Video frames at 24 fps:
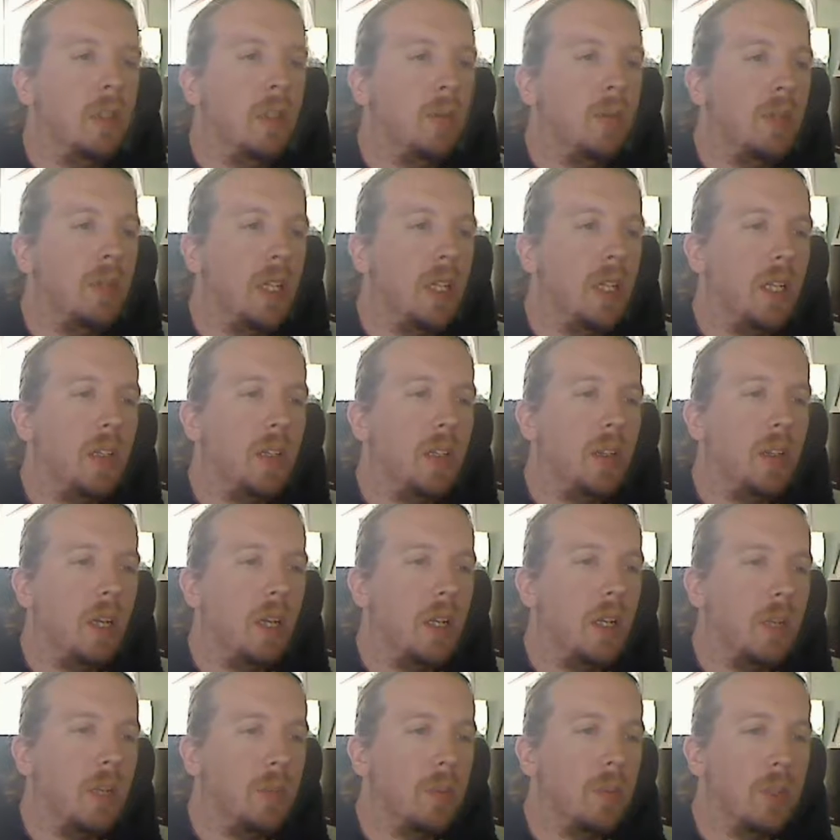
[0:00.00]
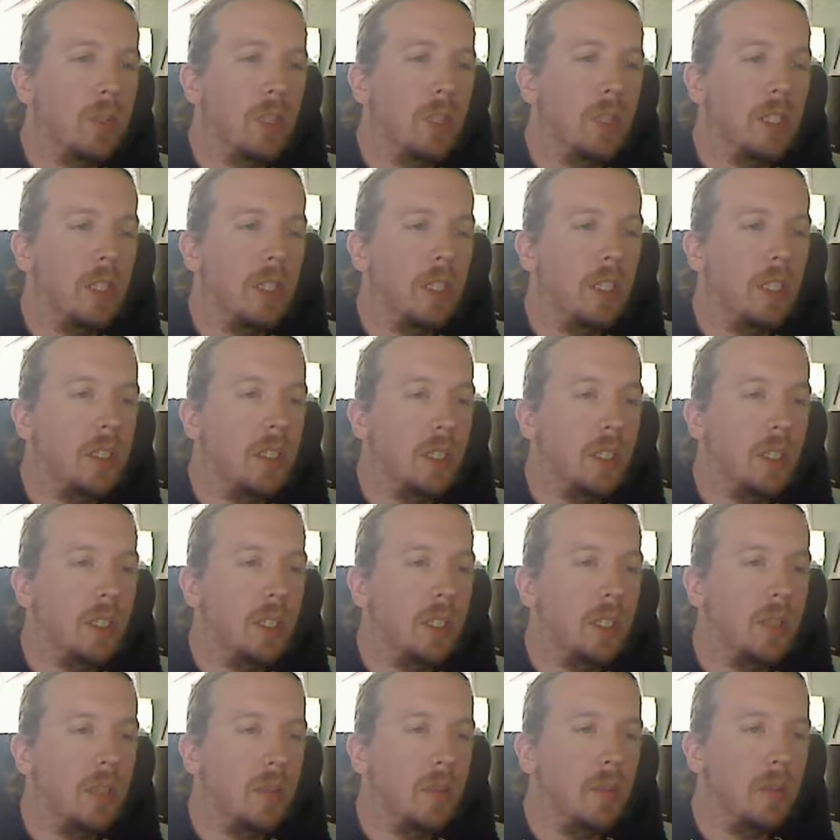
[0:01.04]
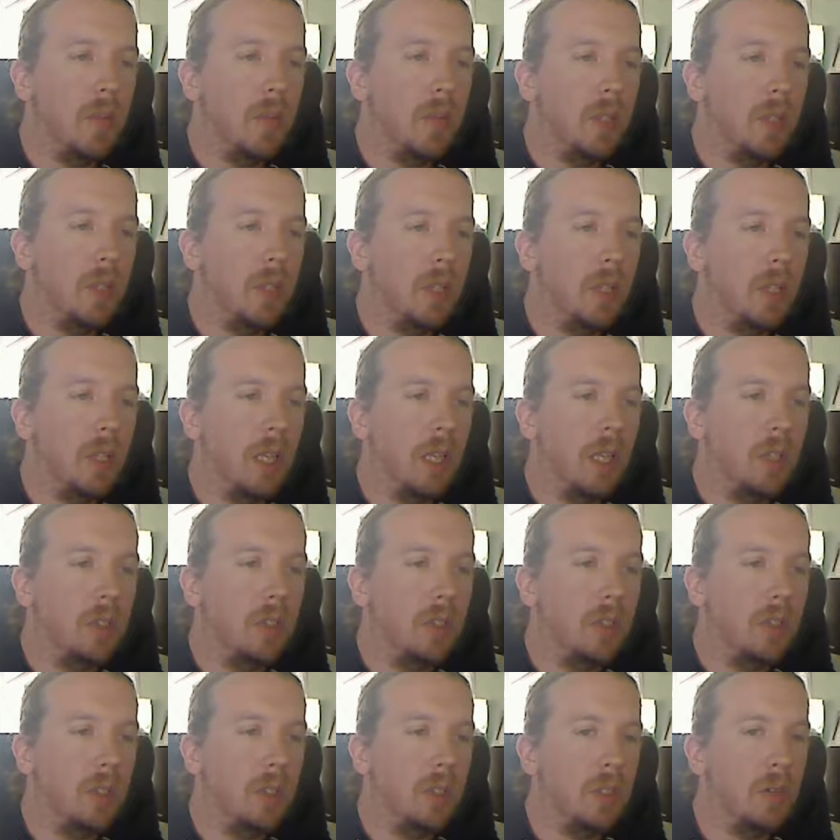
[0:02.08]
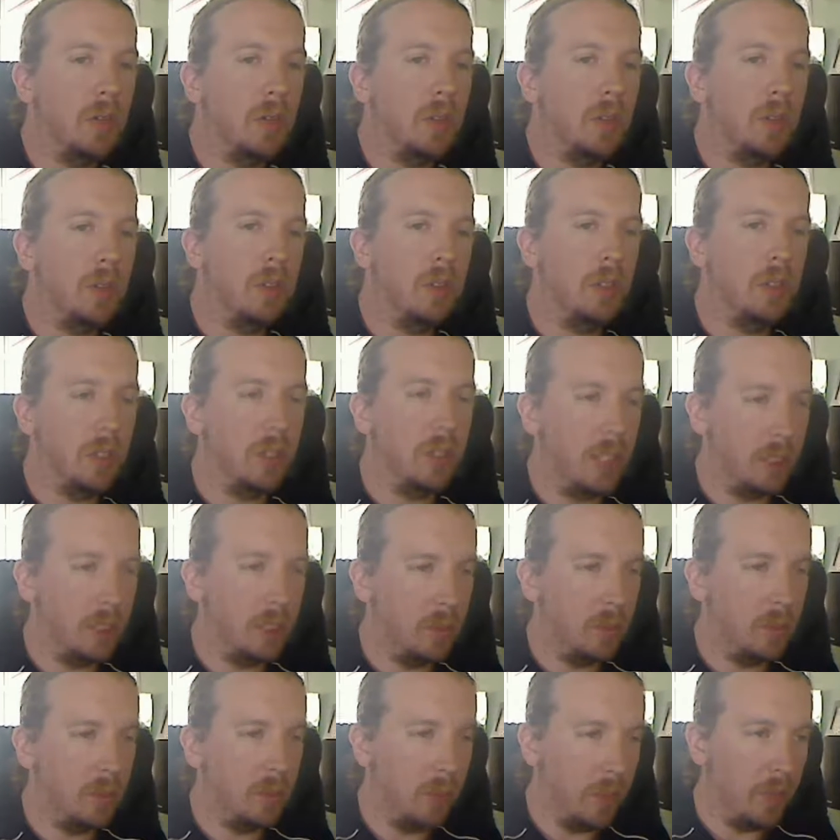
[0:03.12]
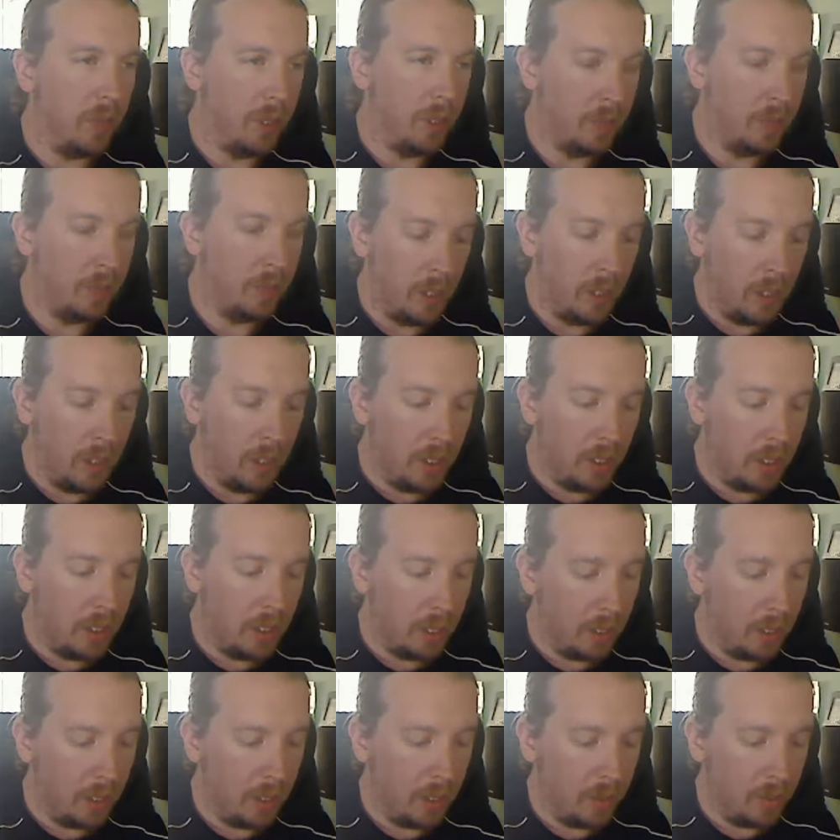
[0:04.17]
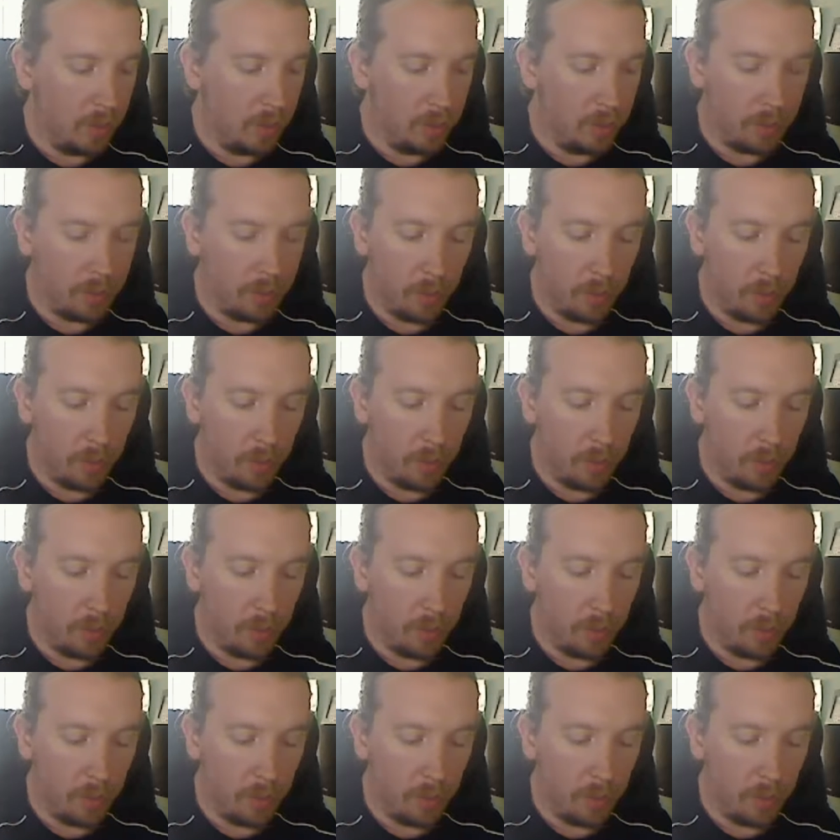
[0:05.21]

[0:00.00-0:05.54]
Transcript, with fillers: We um, so I talked to them about their lawsuit. That's what she was just texting me about um,